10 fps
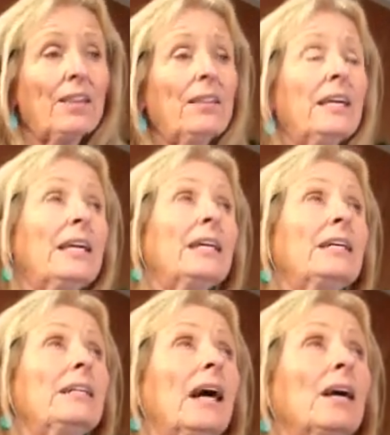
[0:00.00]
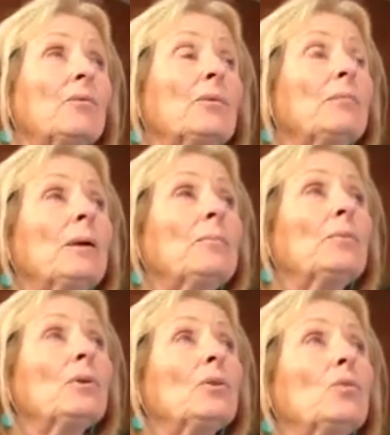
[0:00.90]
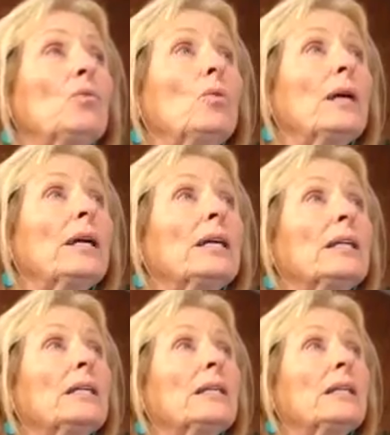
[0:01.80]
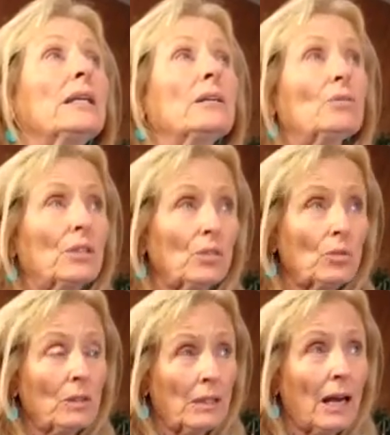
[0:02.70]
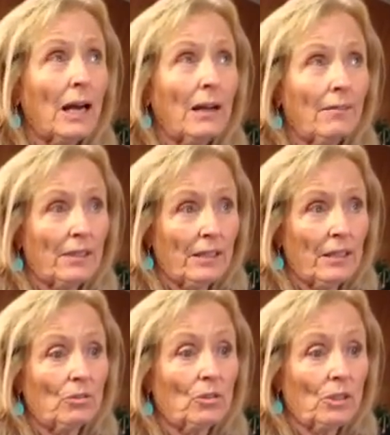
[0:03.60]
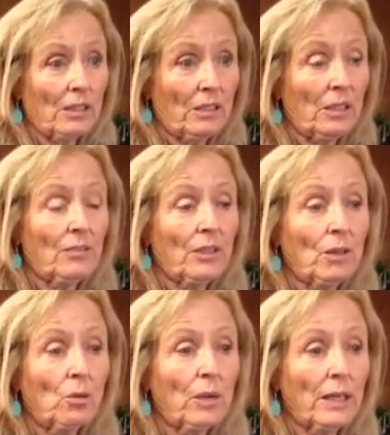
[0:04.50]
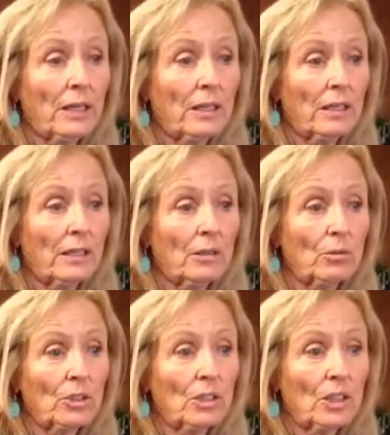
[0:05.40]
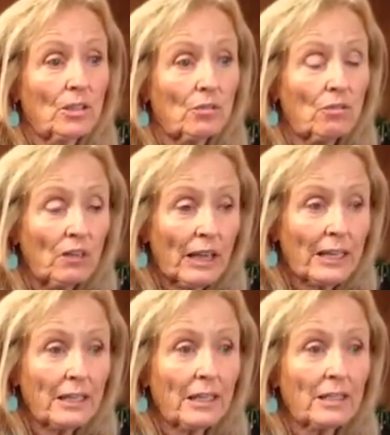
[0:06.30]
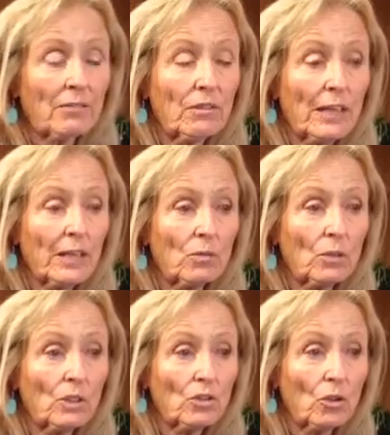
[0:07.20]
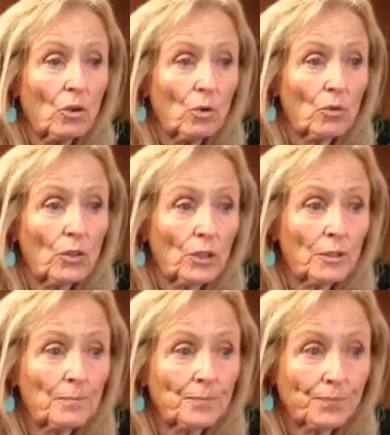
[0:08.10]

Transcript: Then I remember when, and this was live then, I was looking at TV, when there was another flight, and the flight was over